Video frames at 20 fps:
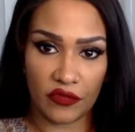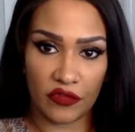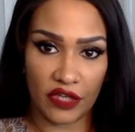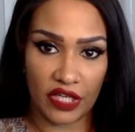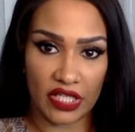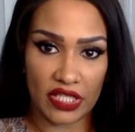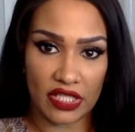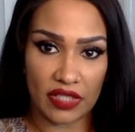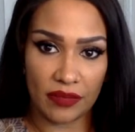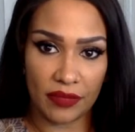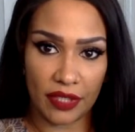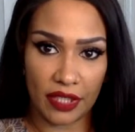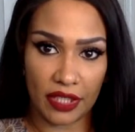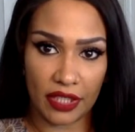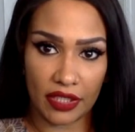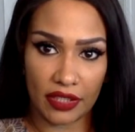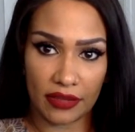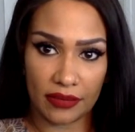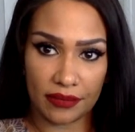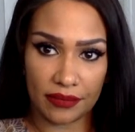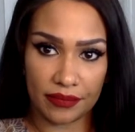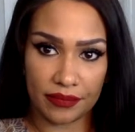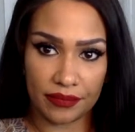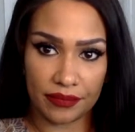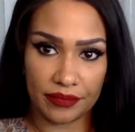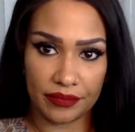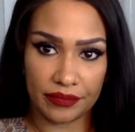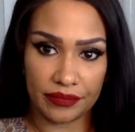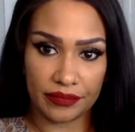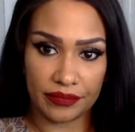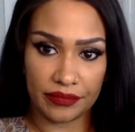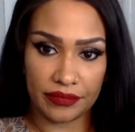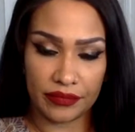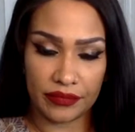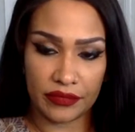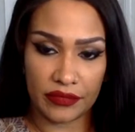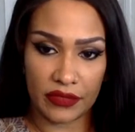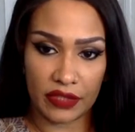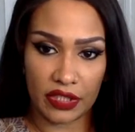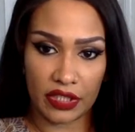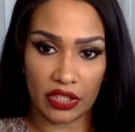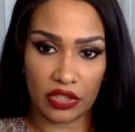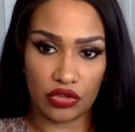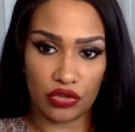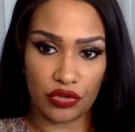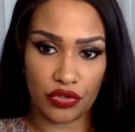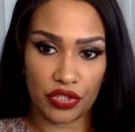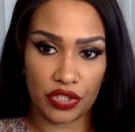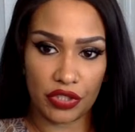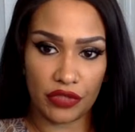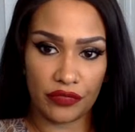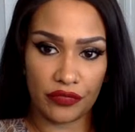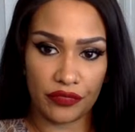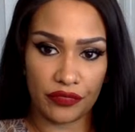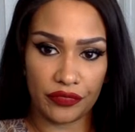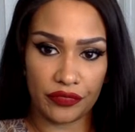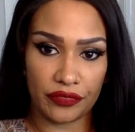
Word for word: Find somebody. Get yourself